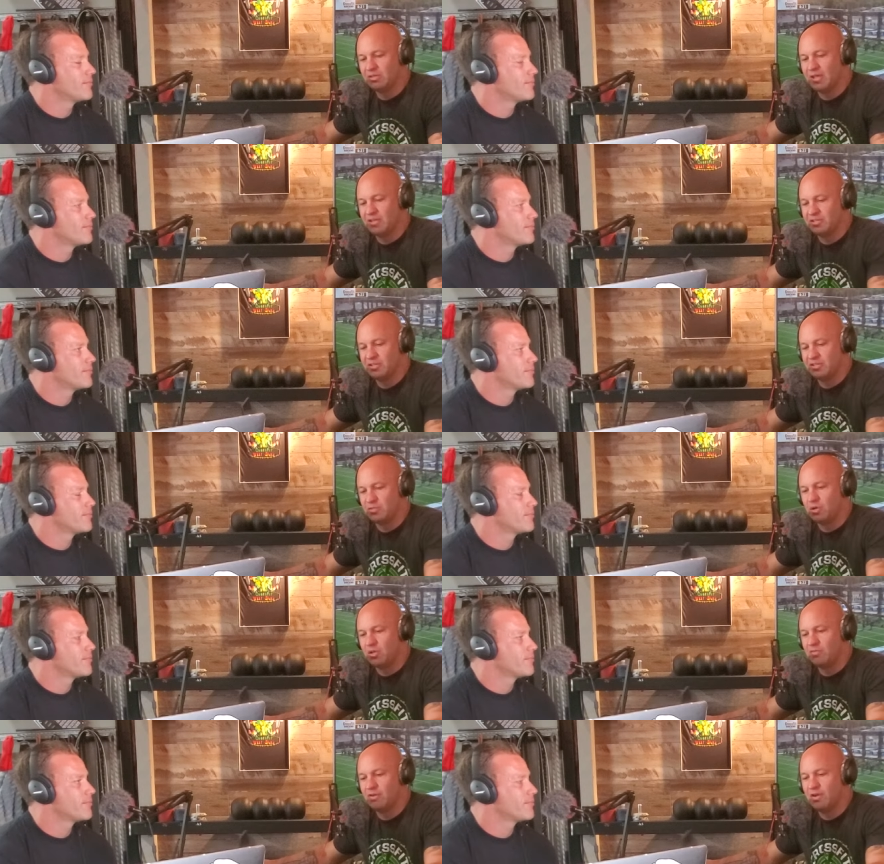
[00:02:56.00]
Speaker 1: last chance
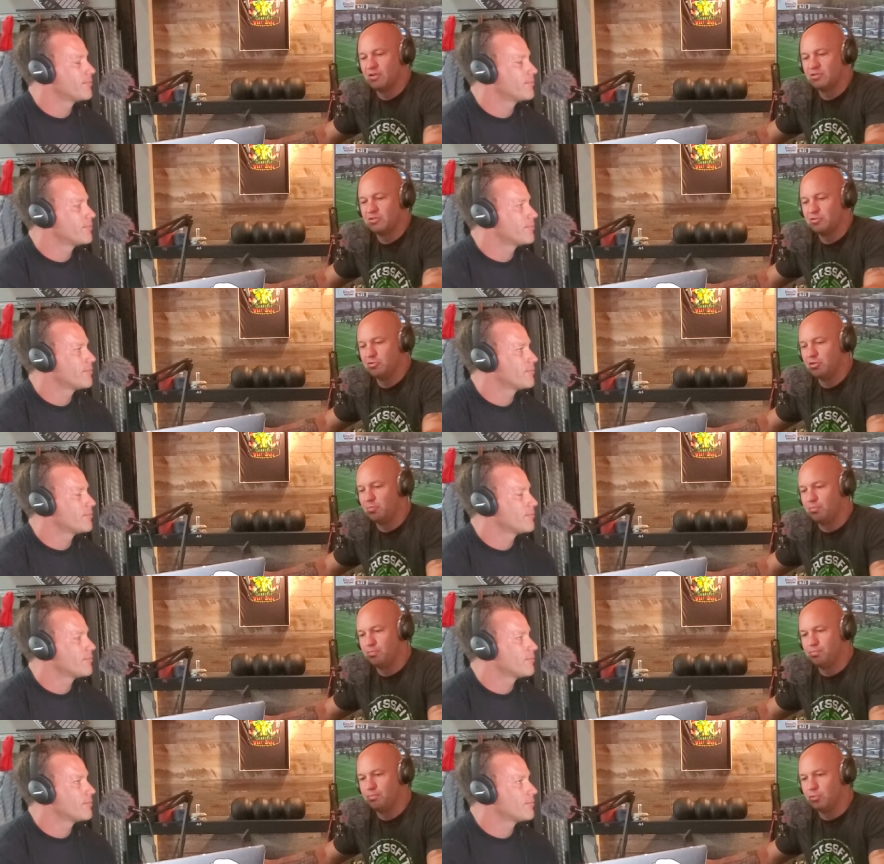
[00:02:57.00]
qualifiers, you could
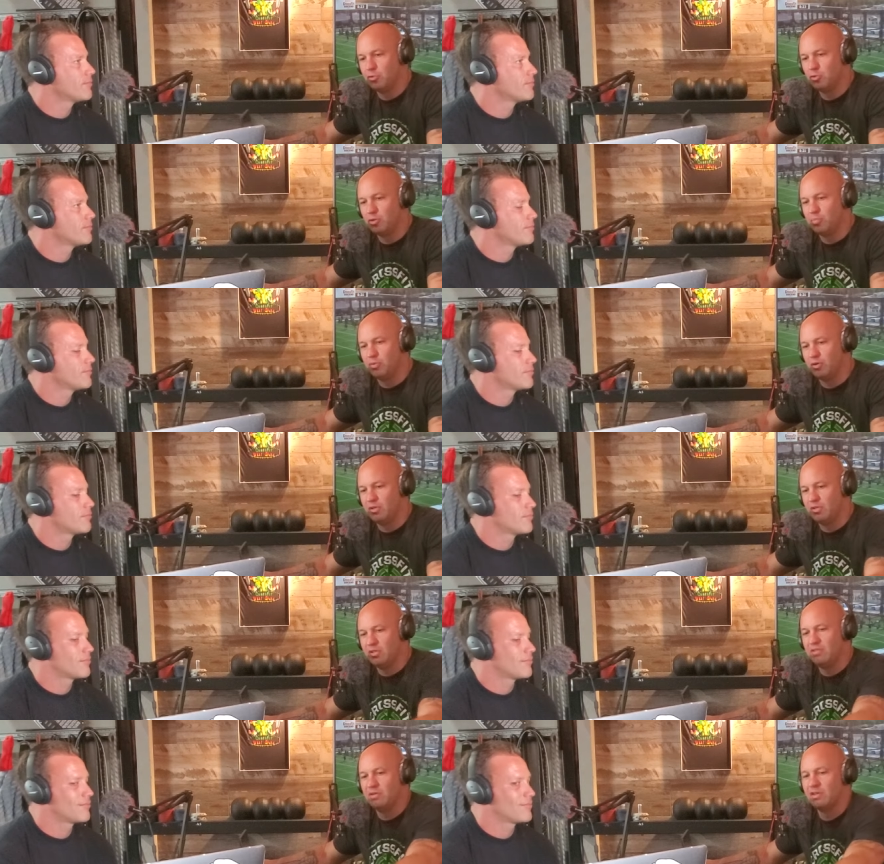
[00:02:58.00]
you could put
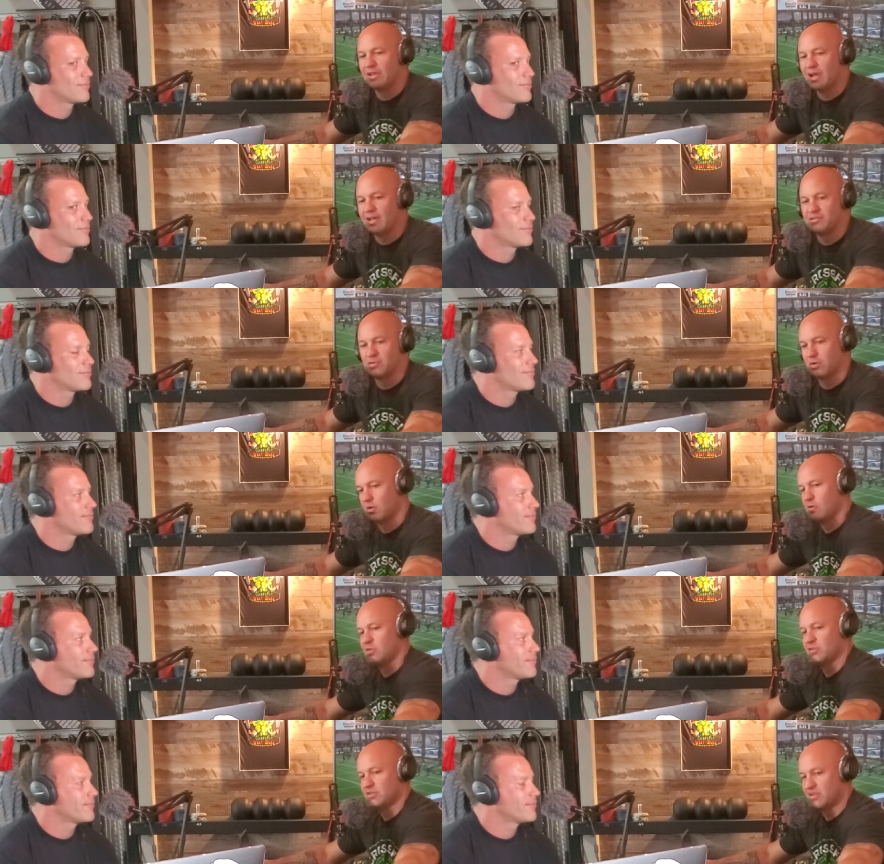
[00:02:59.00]
either the guys or the
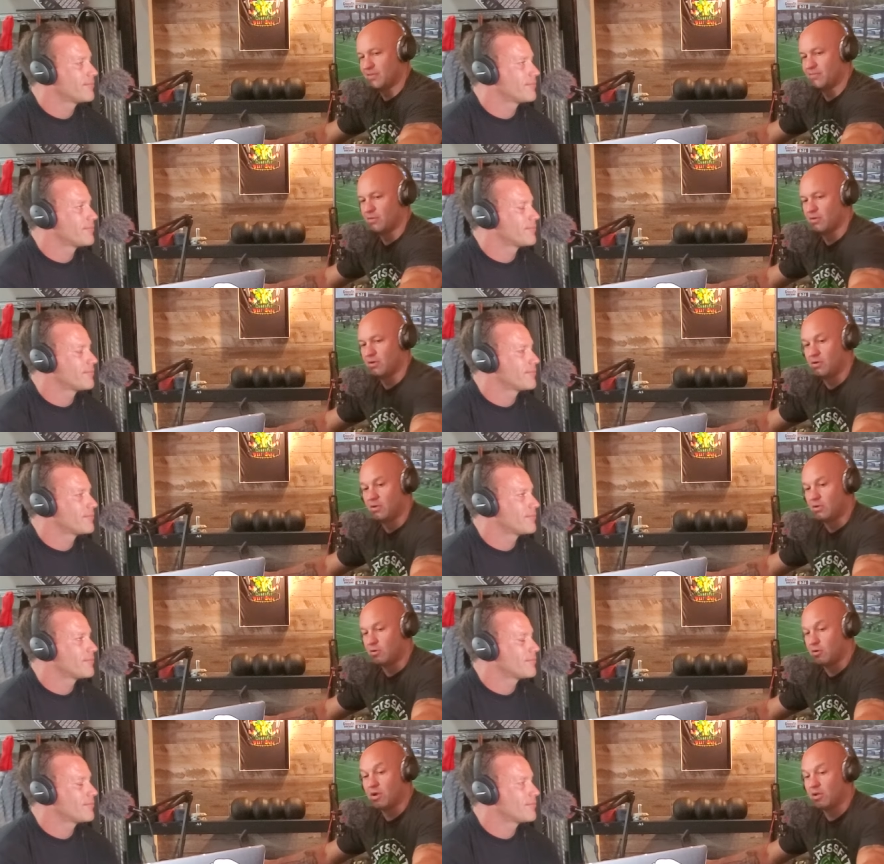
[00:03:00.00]
girls, except for
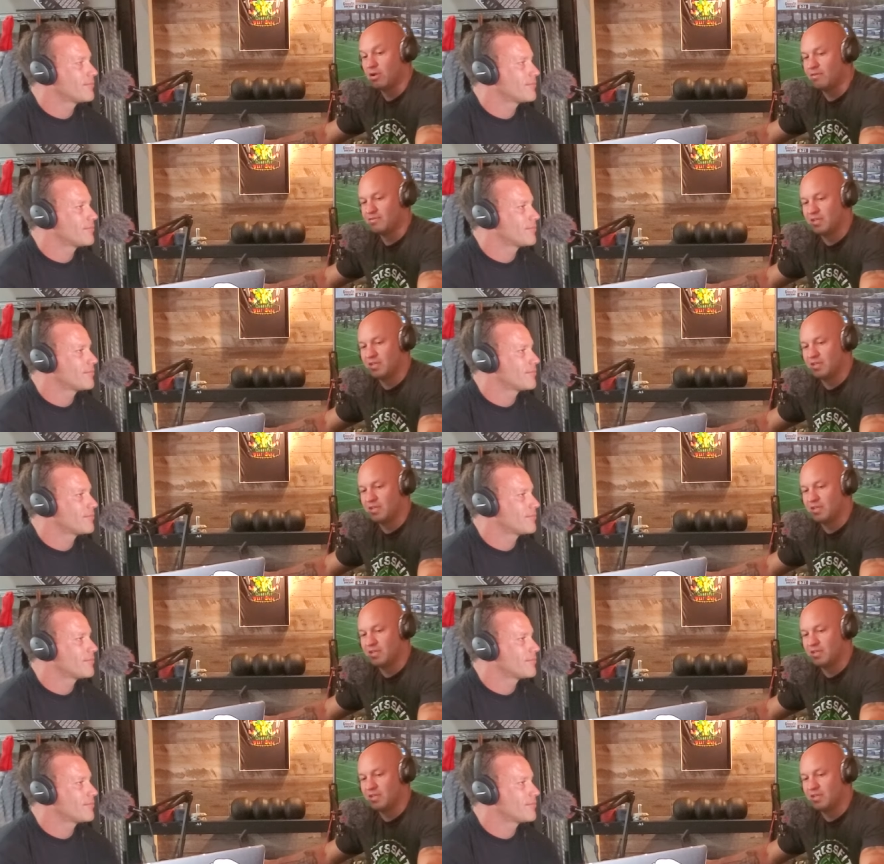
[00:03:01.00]
Khrennikov's